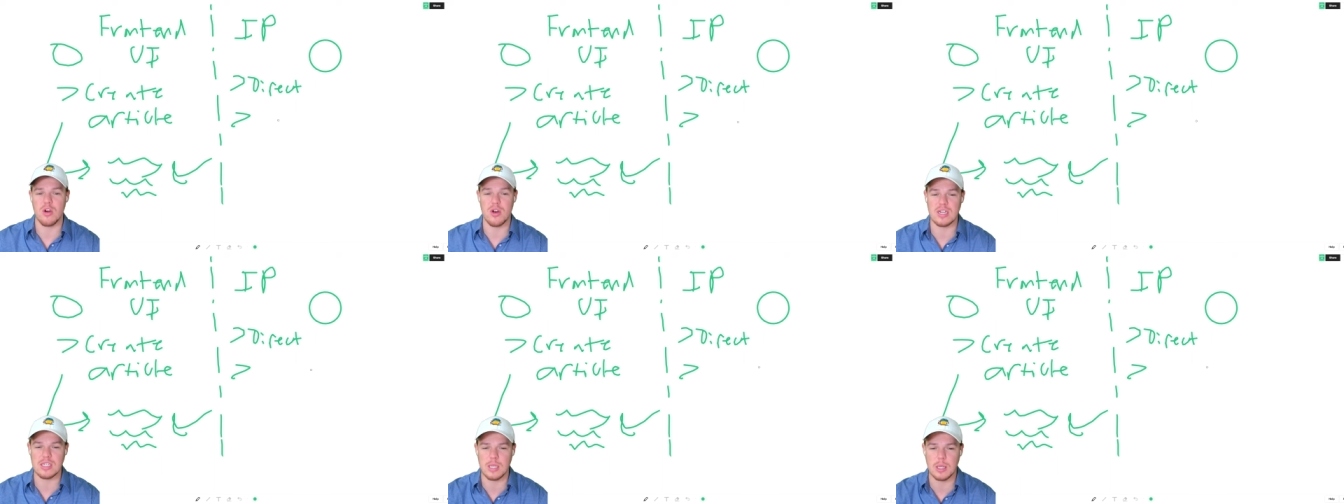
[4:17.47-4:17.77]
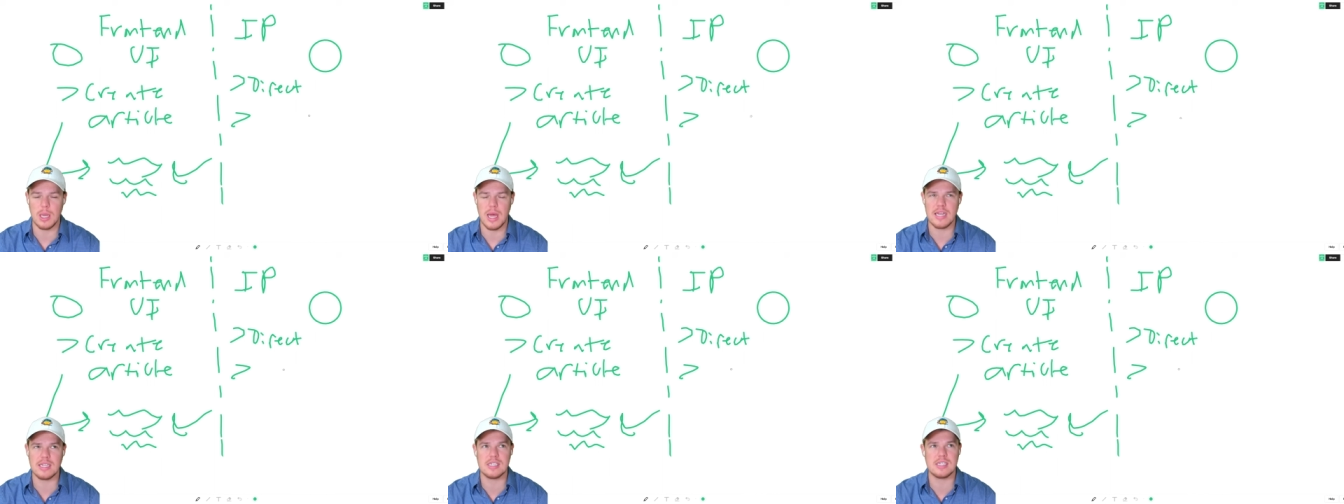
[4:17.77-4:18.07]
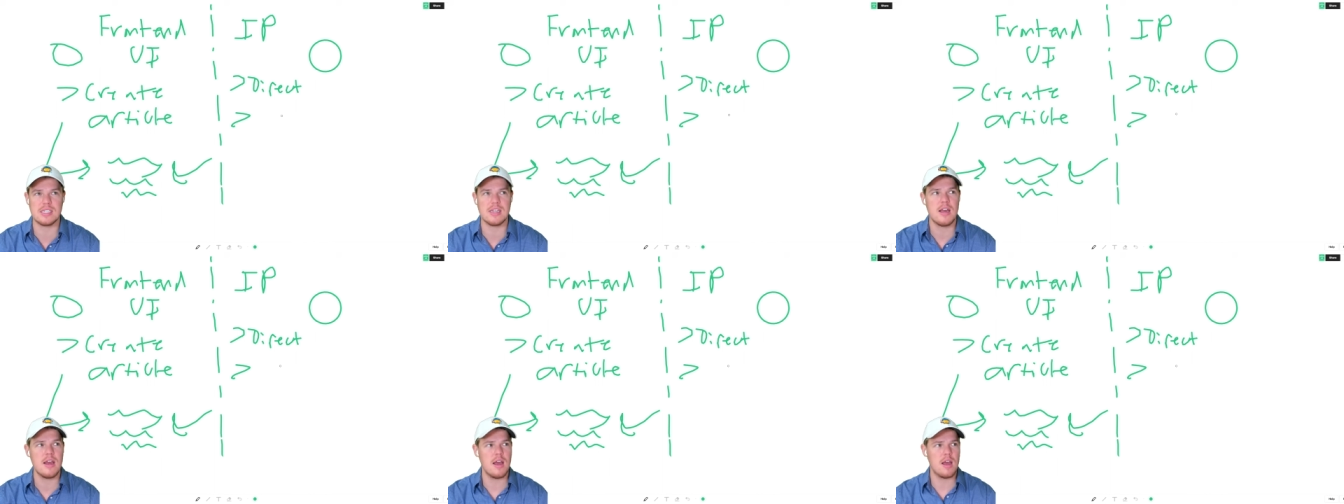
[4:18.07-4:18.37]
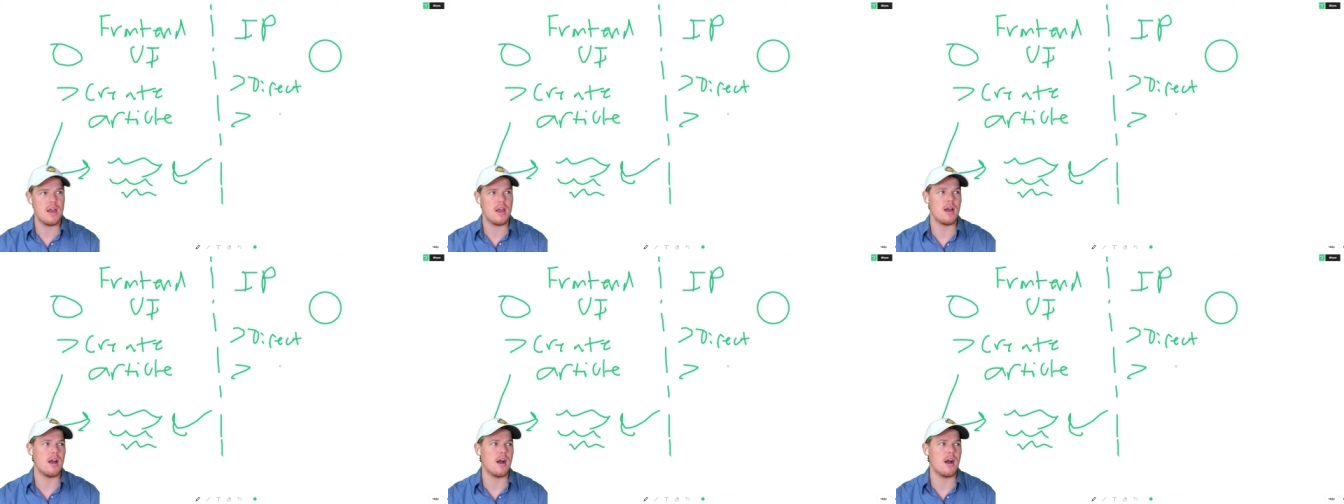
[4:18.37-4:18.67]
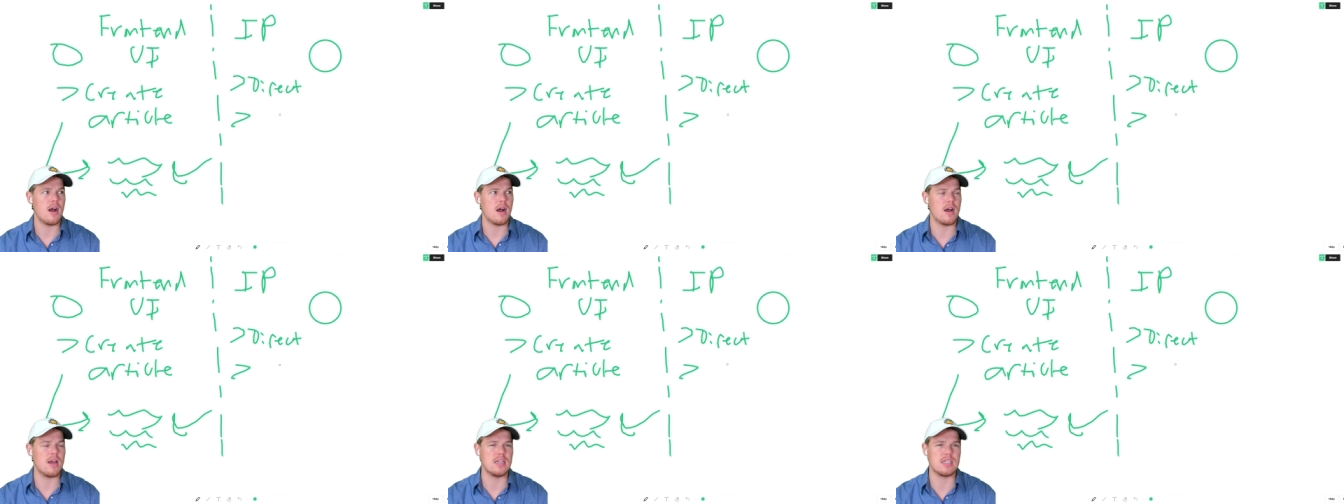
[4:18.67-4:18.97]
It's less,
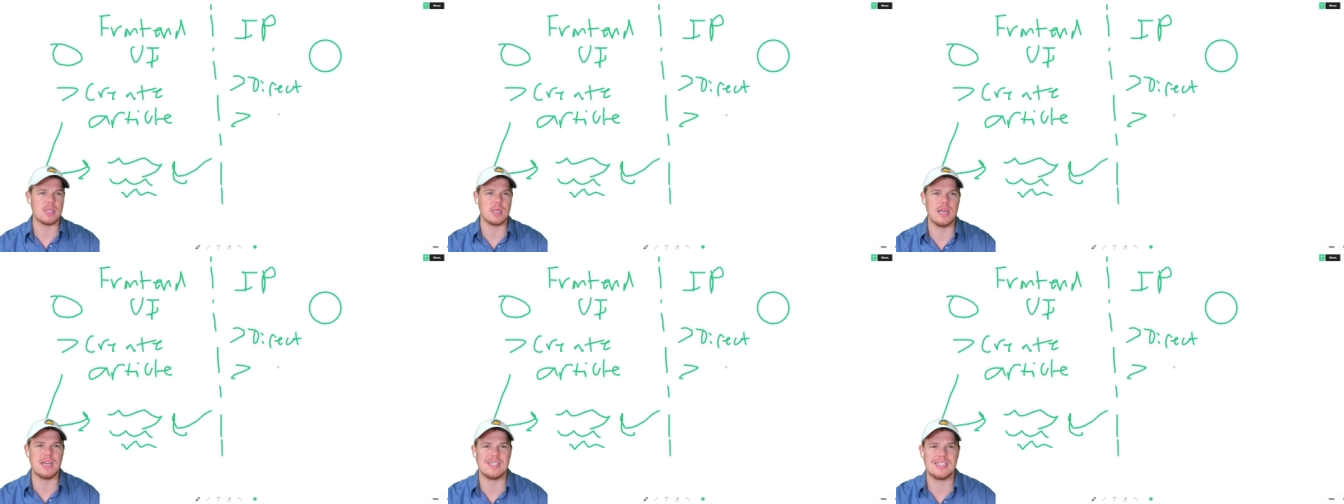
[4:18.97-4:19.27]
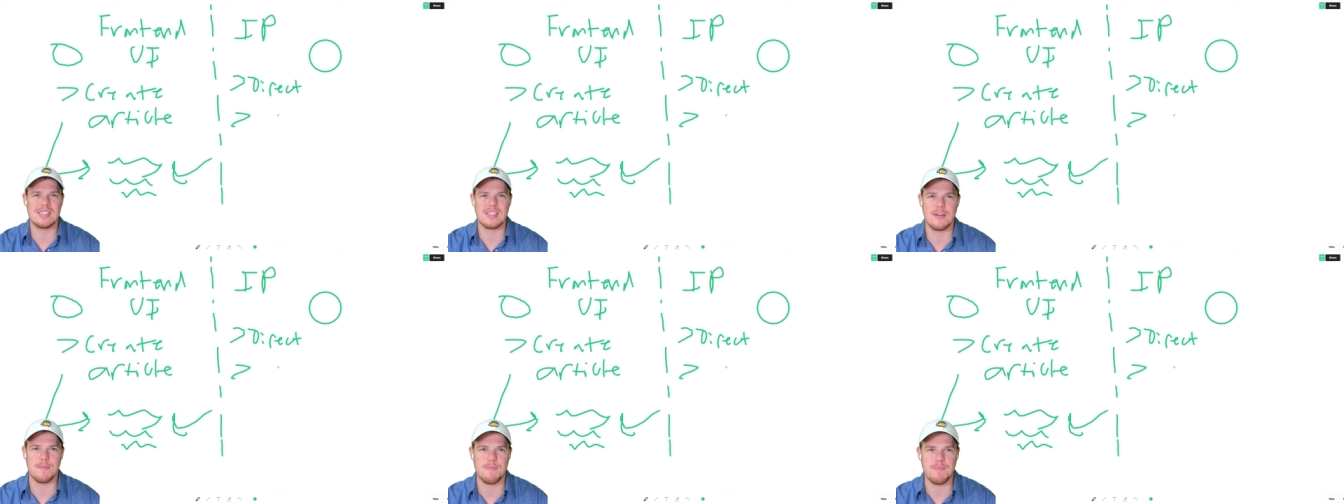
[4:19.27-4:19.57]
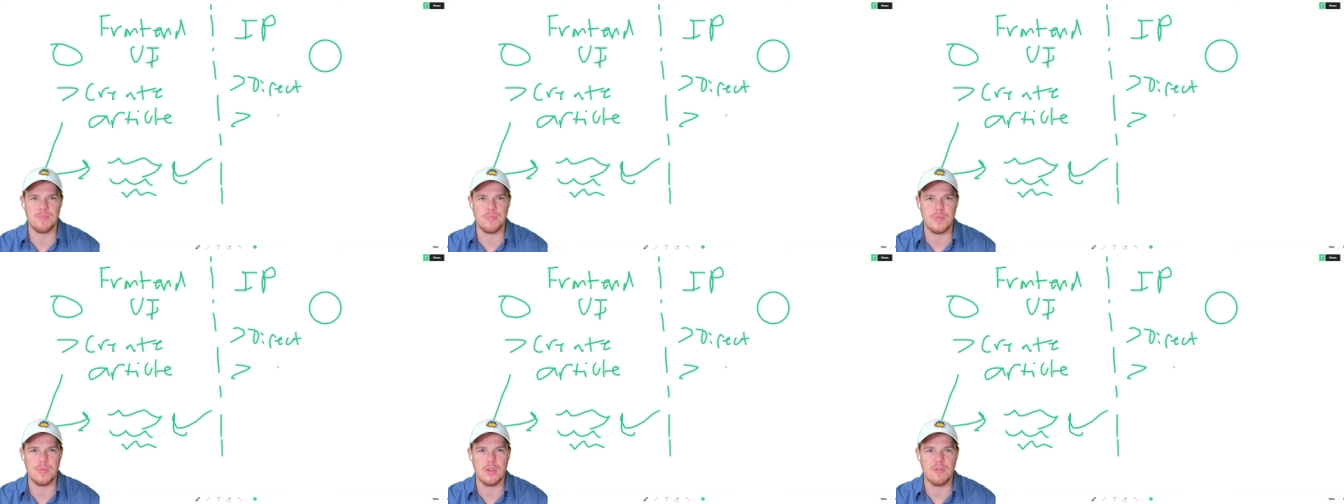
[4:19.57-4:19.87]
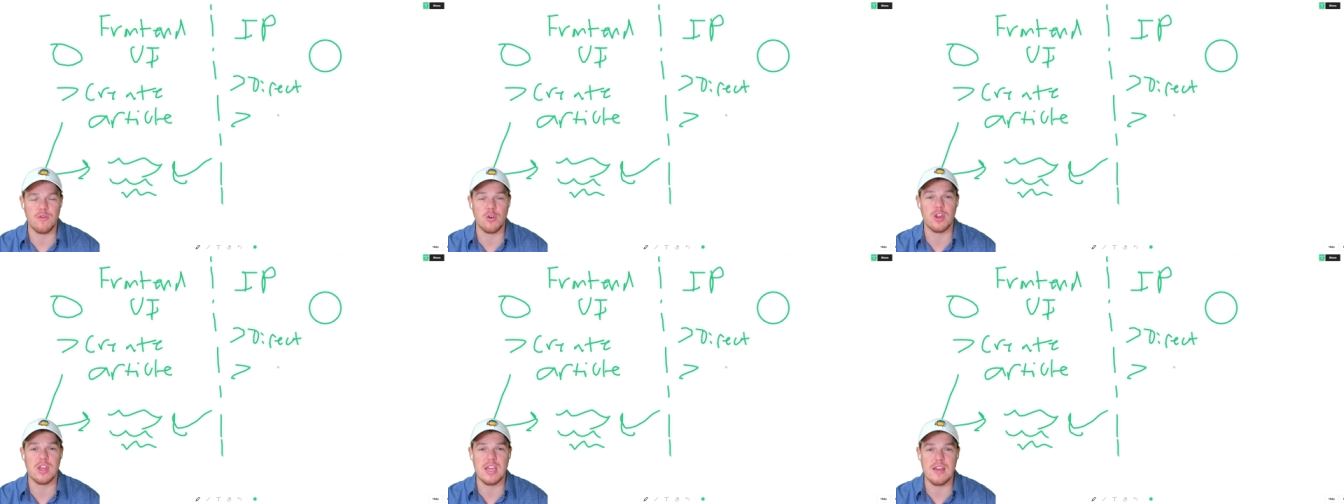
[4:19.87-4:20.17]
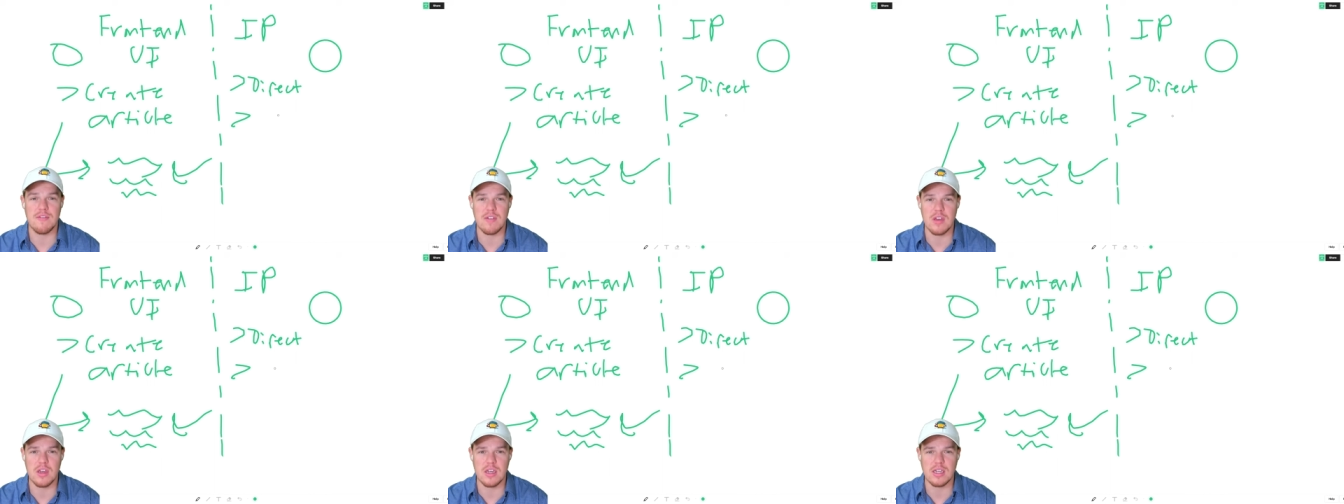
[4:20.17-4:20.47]
uh, it's less
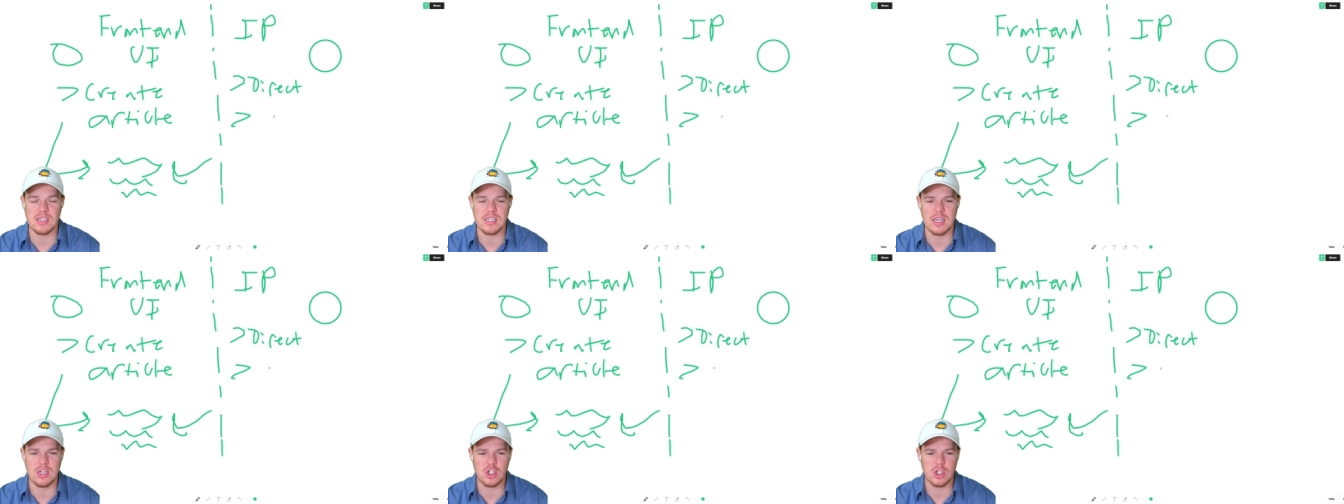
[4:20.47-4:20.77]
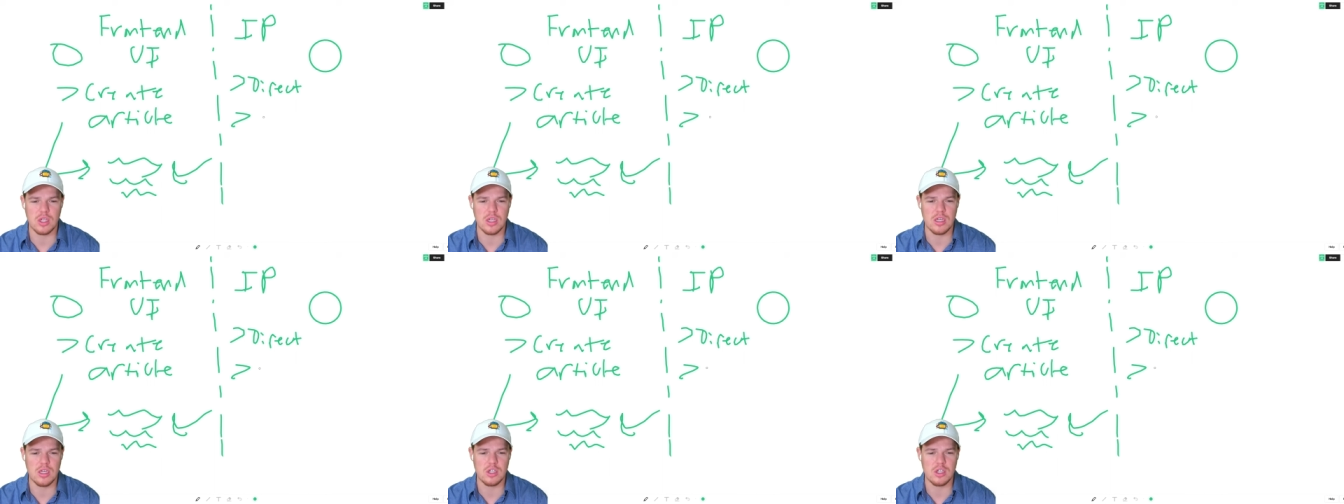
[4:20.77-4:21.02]
forgiving essentially.